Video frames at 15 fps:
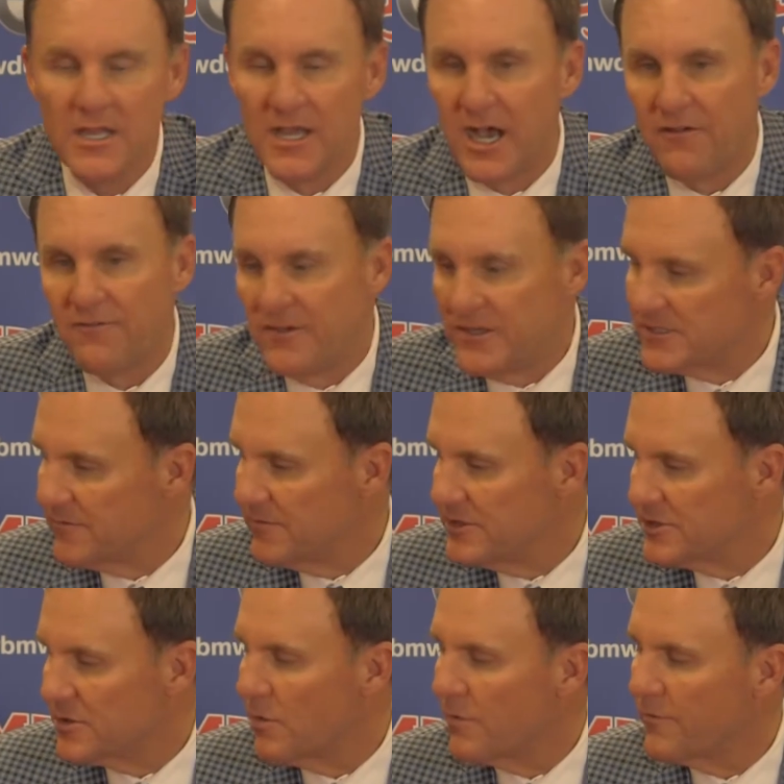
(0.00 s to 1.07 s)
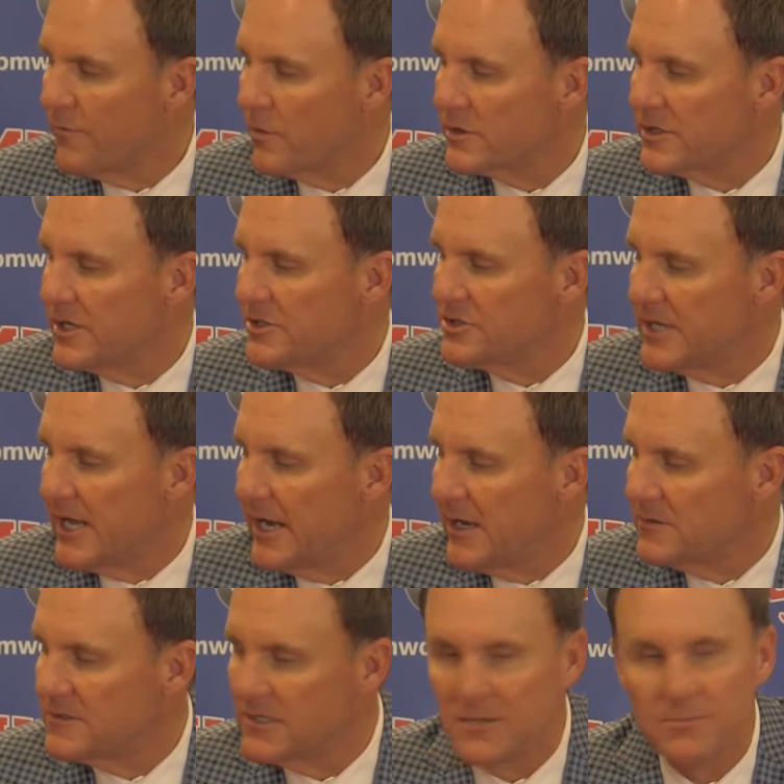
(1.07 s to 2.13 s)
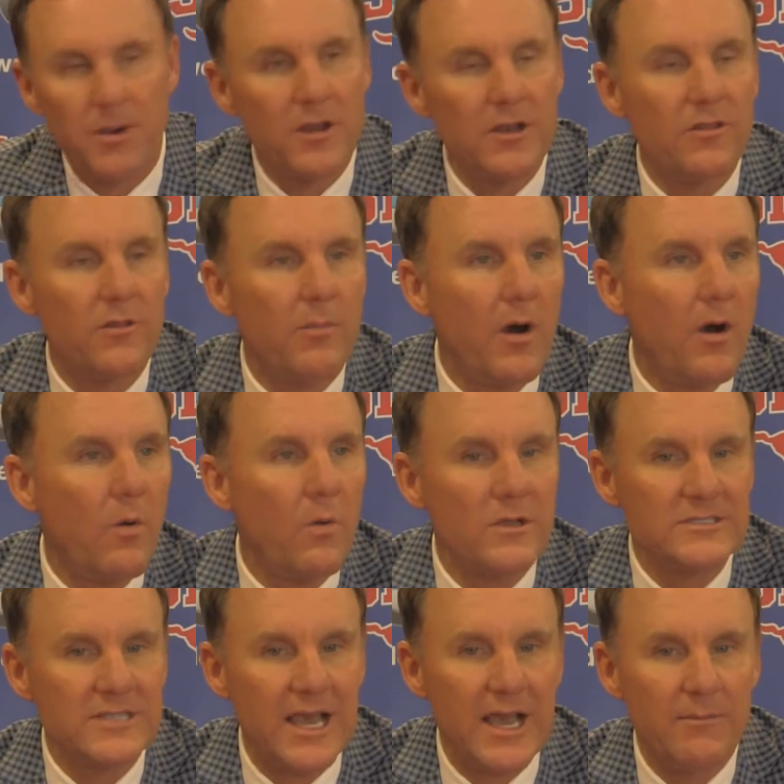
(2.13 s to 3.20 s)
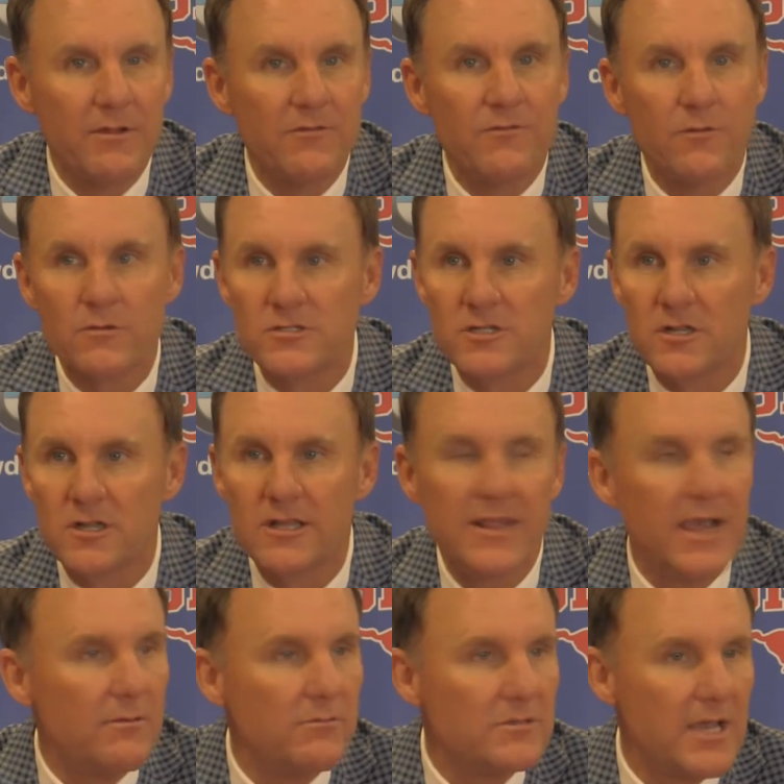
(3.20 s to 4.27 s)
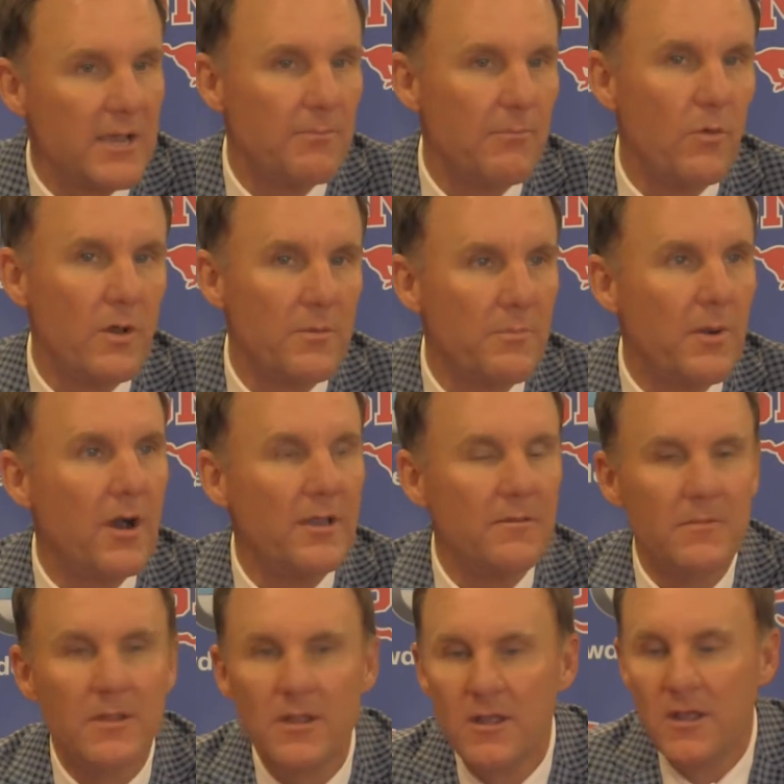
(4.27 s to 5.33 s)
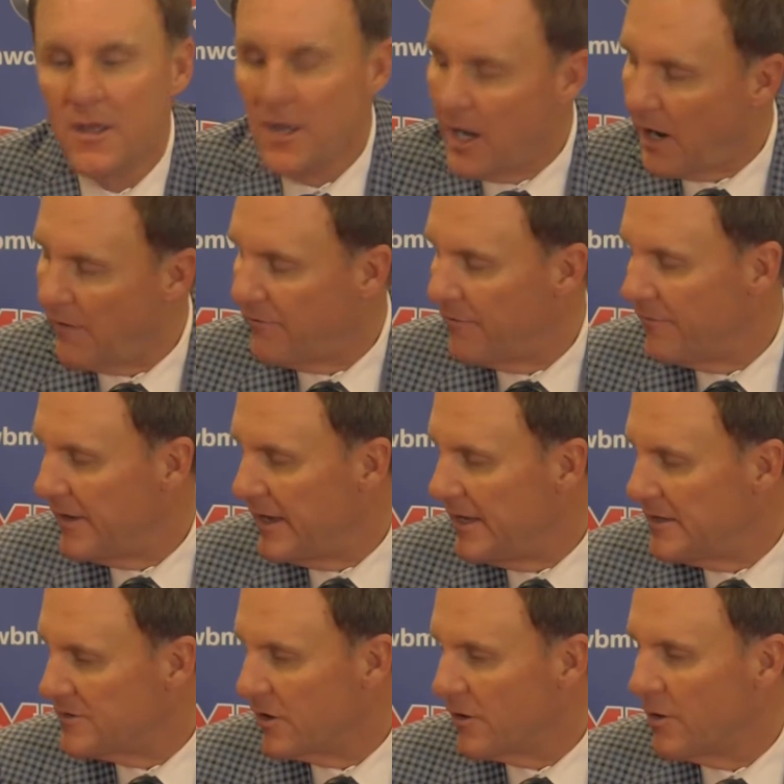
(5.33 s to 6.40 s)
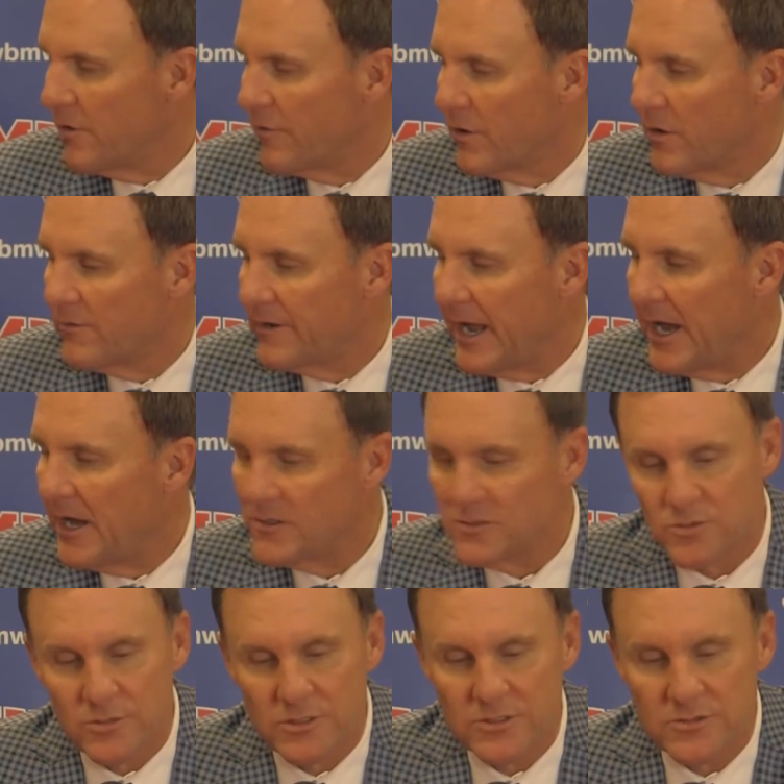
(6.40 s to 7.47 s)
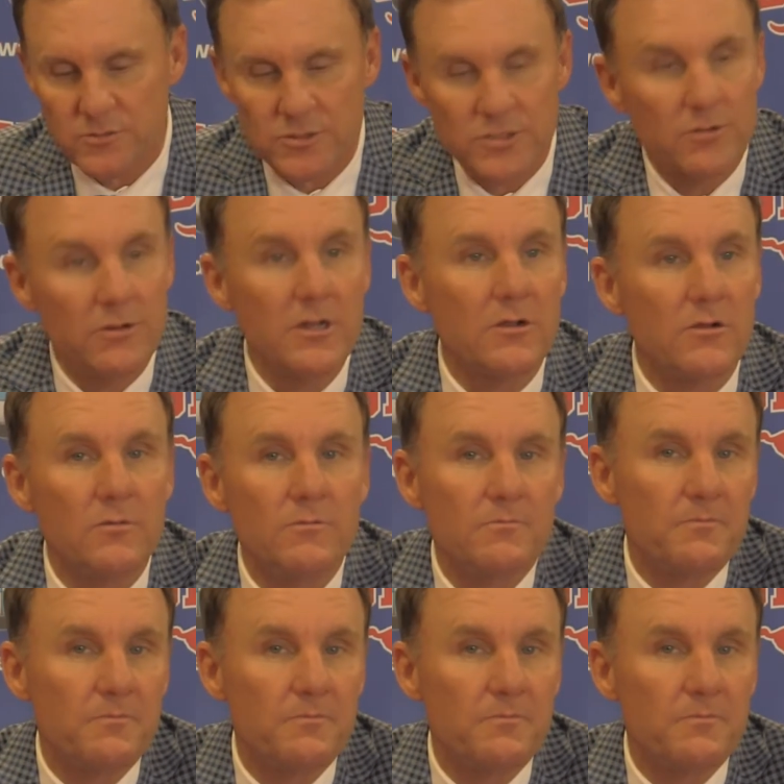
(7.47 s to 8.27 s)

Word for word: offensively scored four touchdowns and punted the ball one time. Unfortunately, that with that one punt off of a turnover on downs was was critical.